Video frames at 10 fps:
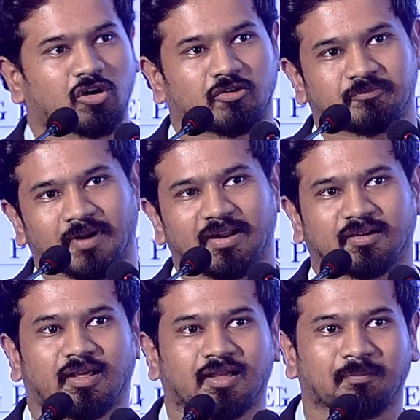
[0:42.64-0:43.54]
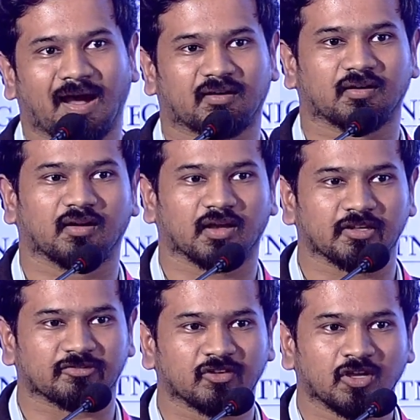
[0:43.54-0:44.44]
of predicting battery
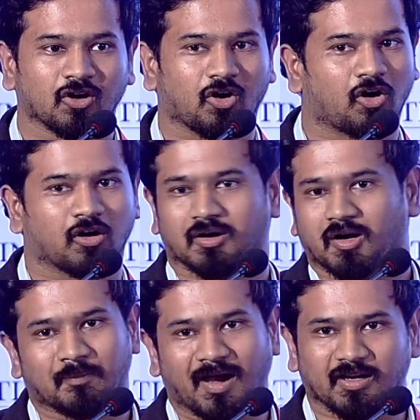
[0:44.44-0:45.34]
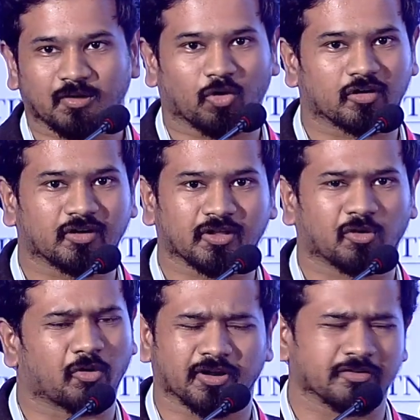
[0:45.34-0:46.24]
life or battery warranty
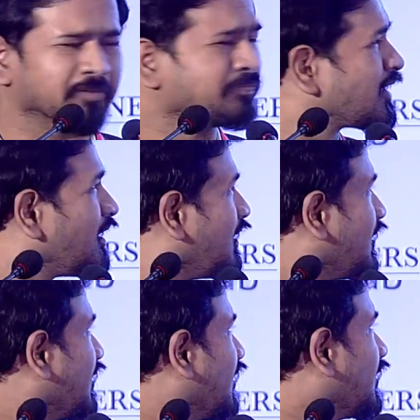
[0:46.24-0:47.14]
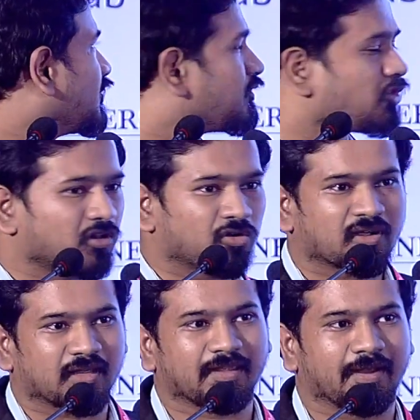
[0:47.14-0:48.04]
or whatever, you've got to look
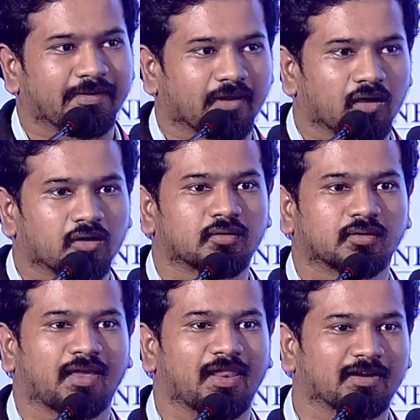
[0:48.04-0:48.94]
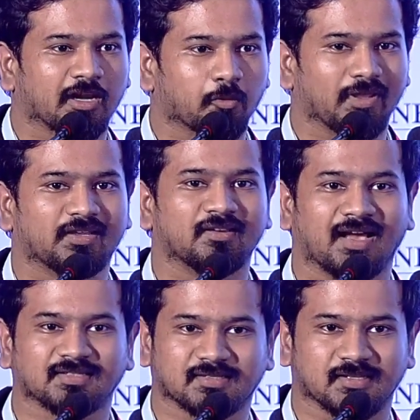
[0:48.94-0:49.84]
at the entire electric vehicle
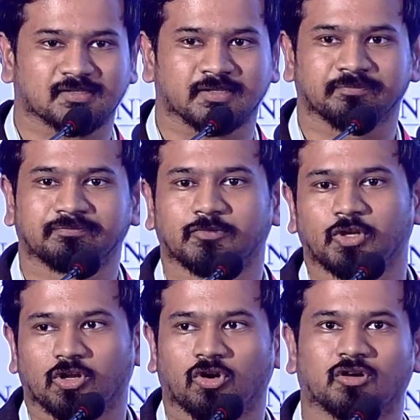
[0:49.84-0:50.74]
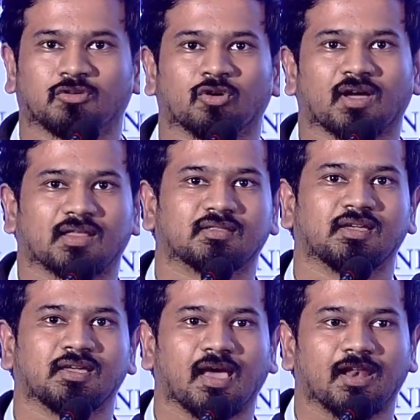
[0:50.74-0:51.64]
as a system. You cannot look at
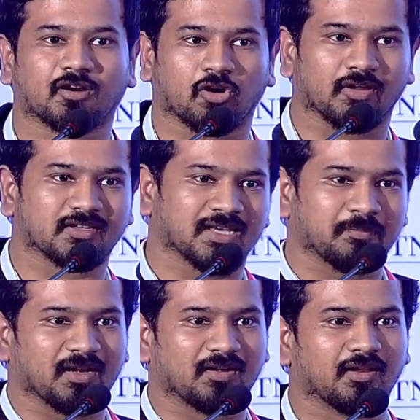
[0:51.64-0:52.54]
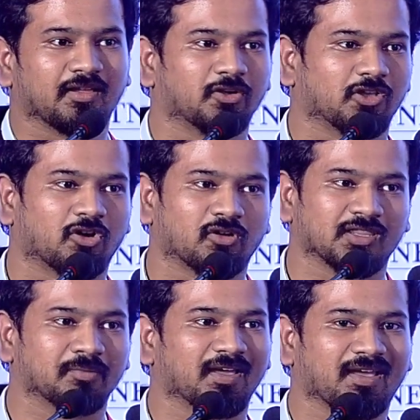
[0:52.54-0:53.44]
the electronics separately. You cannot look at
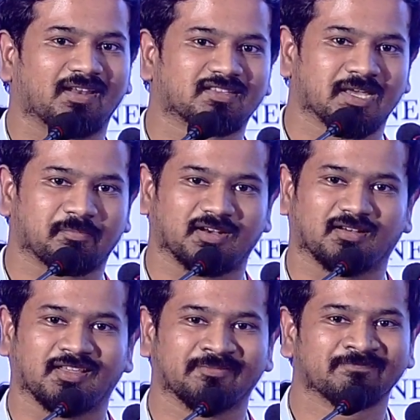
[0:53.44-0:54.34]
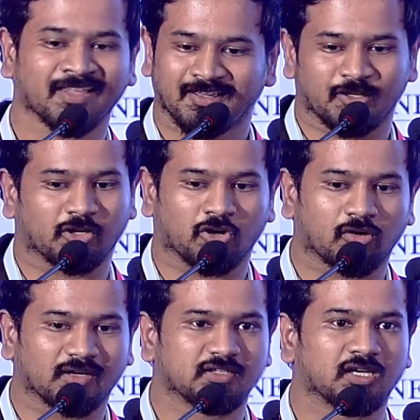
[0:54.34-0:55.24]
the mechanics separately. You cannot
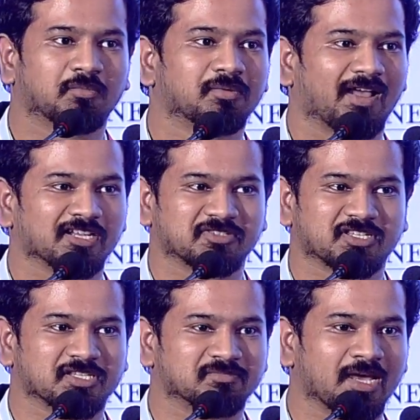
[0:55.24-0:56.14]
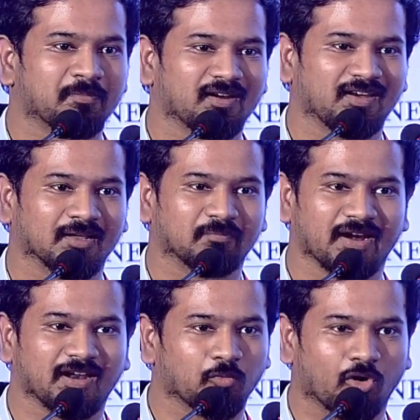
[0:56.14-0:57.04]
look at the thermal management system separately and
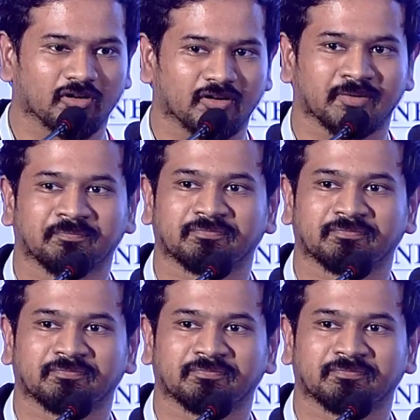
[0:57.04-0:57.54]
predict warranty.